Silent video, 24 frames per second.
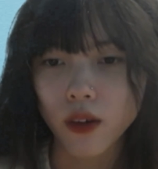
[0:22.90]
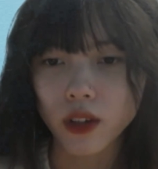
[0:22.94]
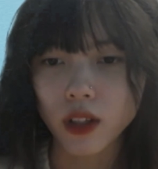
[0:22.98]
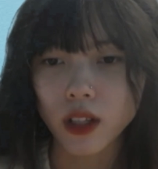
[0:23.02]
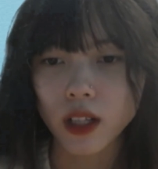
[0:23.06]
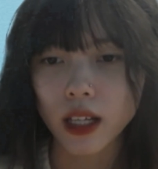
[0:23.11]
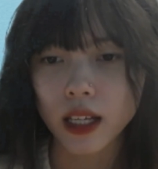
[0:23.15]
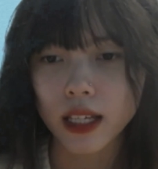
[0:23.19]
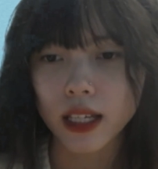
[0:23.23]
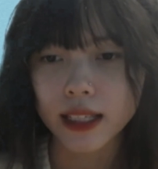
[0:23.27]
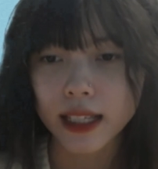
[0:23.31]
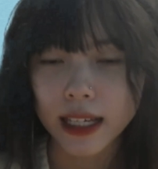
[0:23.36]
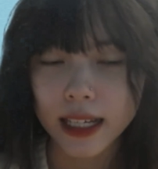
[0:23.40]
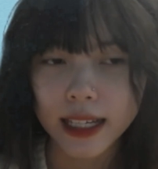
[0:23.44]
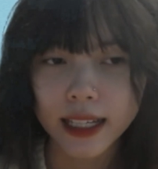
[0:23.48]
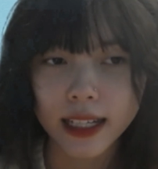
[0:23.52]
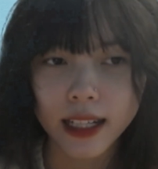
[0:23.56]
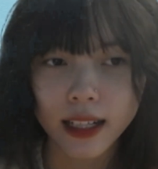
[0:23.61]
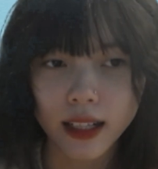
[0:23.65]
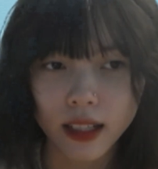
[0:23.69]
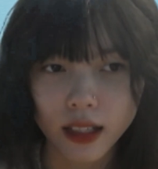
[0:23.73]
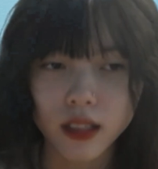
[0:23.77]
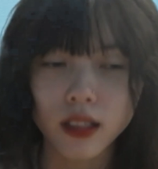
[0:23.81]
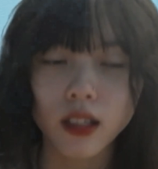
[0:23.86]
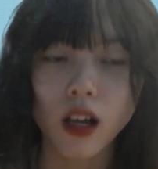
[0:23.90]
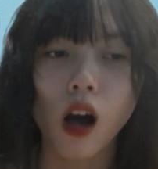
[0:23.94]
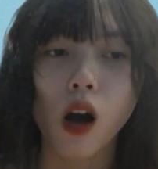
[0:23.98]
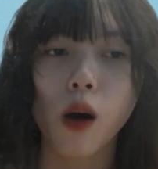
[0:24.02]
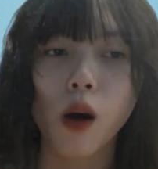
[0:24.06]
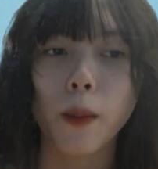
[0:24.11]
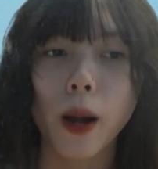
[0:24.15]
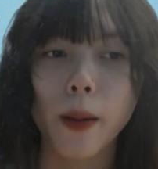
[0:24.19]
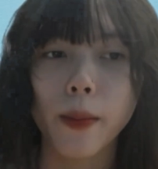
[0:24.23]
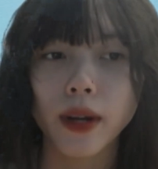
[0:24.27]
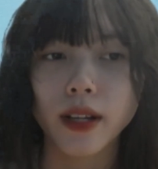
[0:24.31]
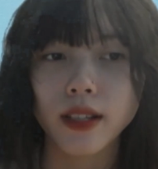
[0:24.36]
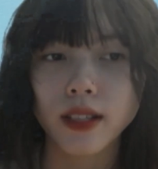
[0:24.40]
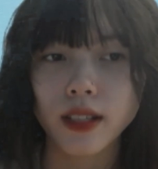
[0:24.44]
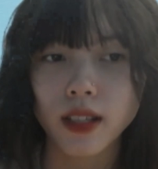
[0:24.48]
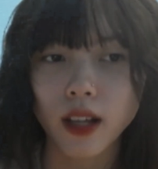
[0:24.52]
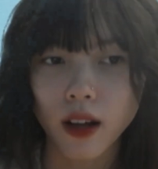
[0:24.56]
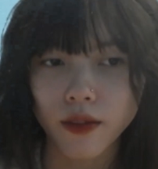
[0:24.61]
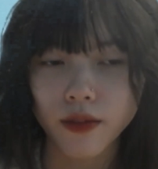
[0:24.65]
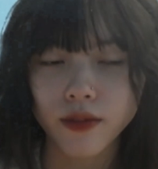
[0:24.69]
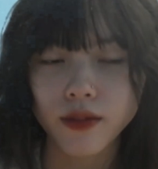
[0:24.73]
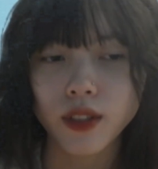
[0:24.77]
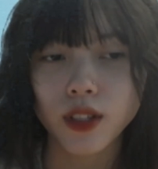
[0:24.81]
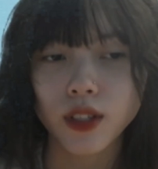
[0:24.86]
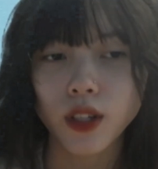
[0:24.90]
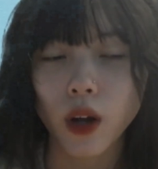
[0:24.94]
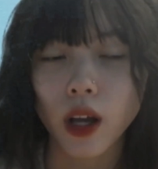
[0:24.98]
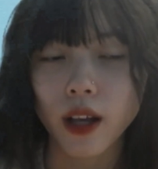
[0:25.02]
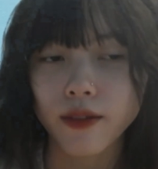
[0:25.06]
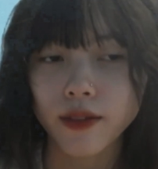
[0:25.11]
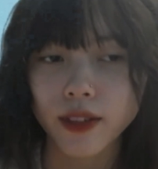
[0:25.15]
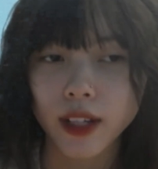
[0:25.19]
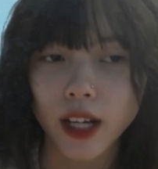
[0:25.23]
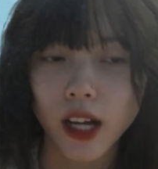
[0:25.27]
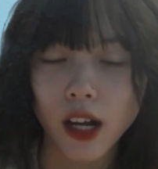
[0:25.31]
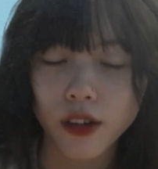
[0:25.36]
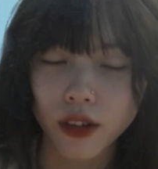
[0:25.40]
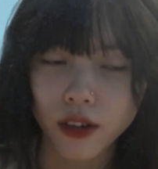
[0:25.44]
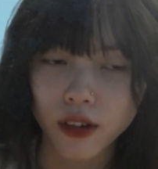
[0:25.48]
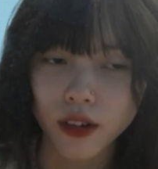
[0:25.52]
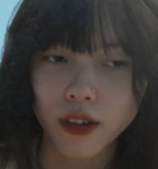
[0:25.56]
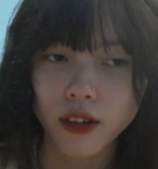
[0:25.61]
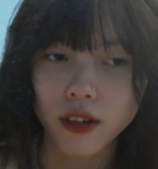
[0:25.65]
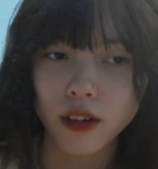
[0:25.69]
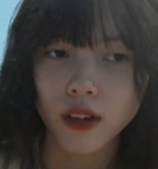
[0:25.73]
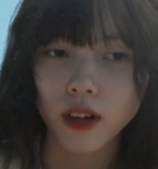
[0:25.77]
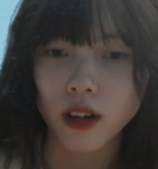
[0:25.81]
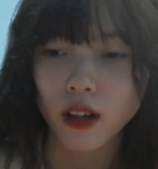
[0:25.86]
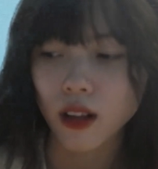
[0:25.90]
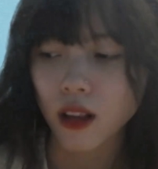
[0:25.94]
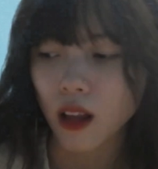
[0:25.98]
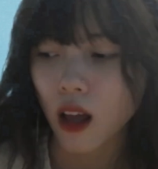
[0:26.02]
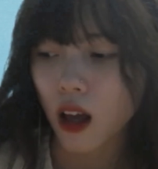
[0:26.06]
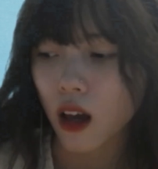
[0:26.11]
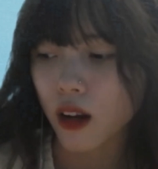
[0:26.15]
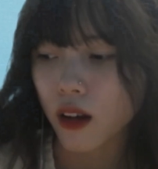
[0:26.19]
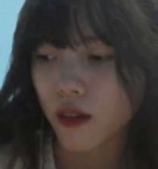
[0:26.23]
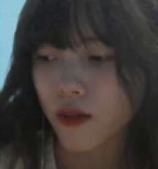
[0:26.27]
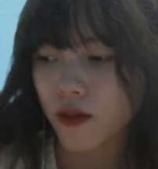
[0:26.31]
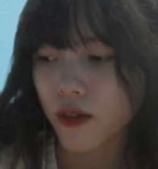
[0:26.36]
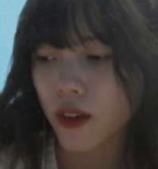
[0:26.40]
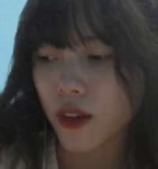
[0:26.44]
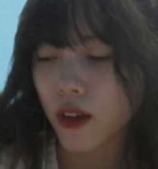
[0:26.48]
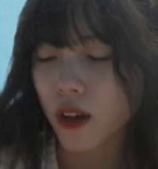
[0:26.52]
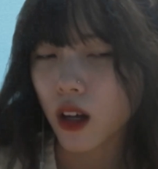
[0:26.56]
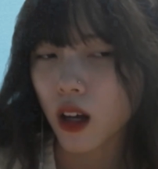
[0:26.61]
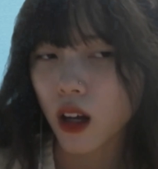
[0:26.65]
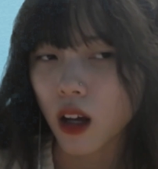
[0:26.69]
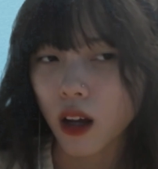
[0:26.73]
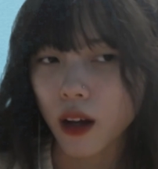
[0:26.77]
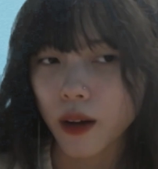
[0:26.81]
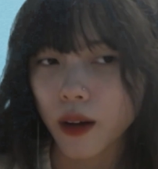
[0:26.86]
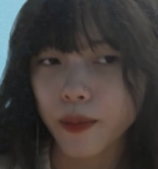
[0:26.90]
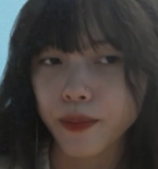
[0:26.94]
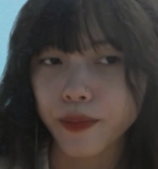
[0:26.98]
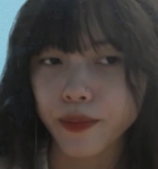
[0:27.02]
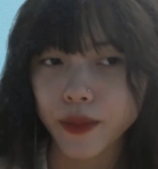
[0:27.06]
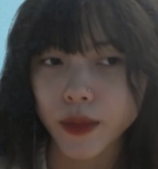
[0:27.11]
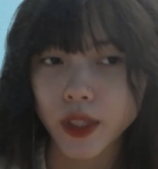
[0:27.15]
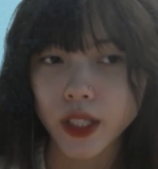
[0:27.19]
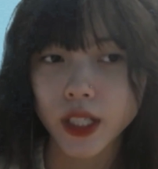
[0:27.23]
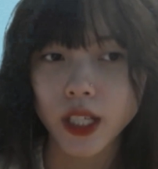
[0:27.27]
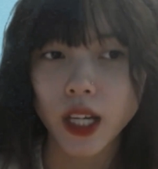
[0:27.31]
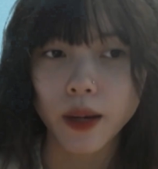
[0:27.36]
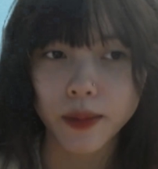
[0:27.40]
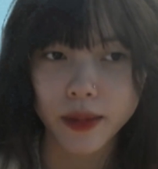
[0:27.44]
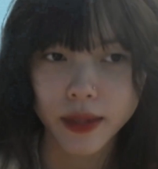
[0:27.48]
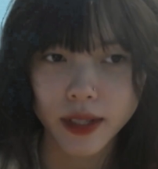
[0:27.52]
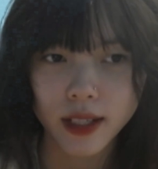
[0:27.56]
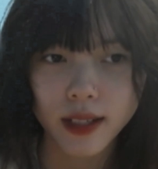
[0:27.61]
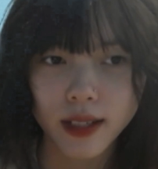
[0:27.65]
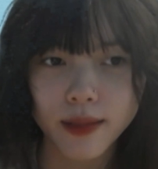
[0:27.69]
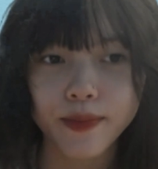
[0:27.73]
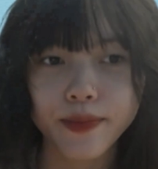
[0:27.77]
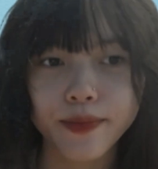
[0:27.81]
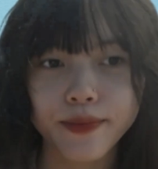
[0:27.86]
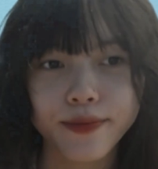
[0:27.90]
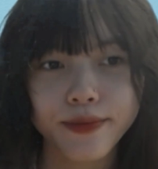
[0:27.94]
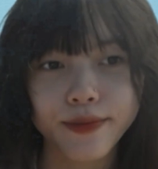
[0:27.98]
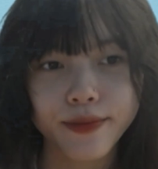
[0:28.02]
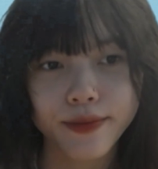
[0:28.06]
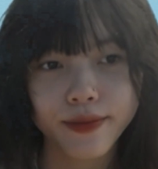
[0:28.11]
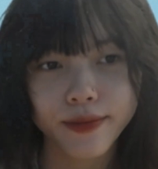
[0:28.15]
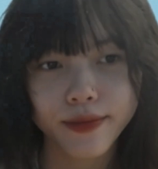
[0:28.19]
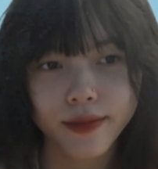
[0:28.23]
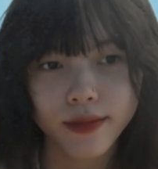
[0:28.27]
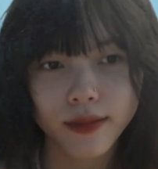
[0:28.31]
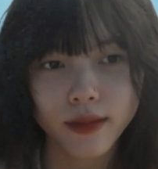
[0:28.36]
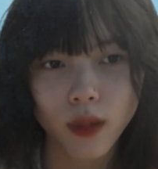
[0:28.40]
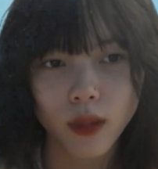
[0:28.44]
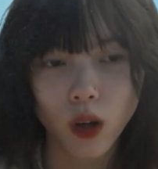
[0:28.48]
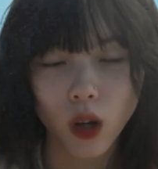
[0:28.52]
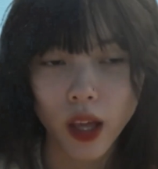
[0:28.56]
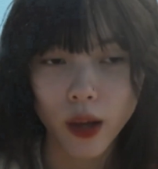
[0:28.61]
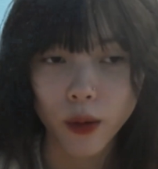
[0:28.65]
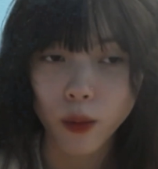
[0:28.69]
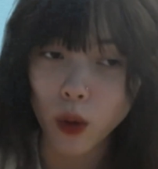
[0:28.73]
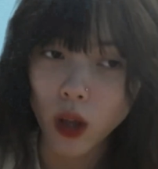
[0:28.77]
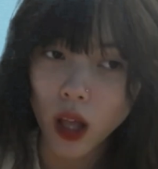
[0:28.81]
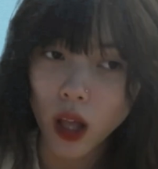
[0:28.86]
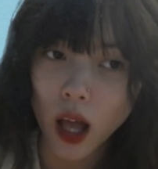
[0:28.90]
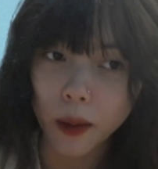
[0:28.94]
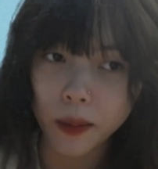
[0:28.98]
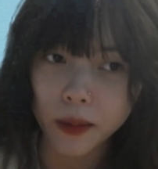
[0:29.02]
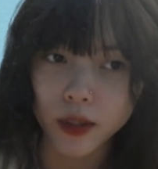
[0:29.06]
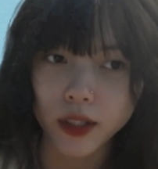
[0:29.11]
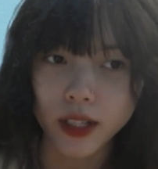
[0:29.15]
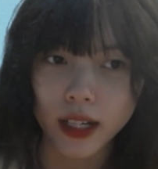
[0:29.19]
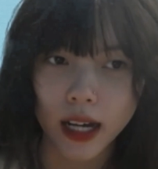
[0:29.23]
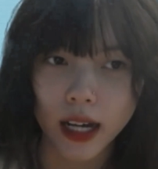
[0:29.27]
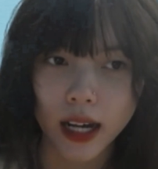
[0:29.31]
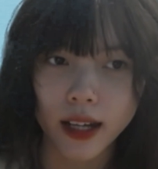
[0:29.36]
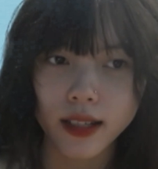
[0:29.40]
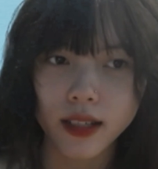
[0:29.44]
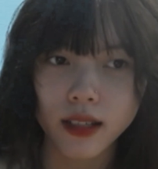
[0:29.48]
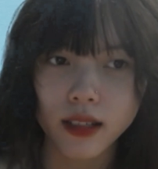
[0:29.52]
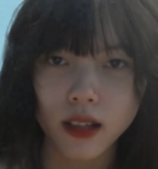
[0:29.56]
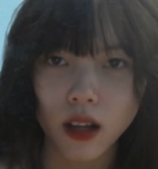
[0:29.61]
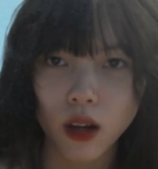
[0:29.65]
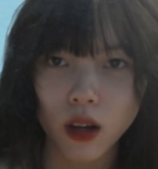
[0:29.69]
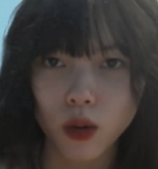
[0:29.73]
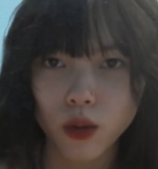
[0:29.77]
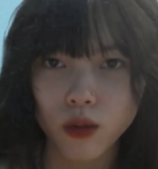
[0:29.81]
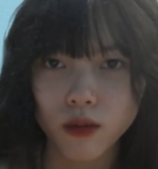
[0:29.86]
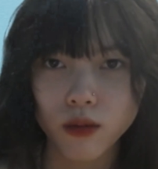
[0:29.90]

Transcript: in England all by myself, so I've gathered a lot of tips. It will help you guys. So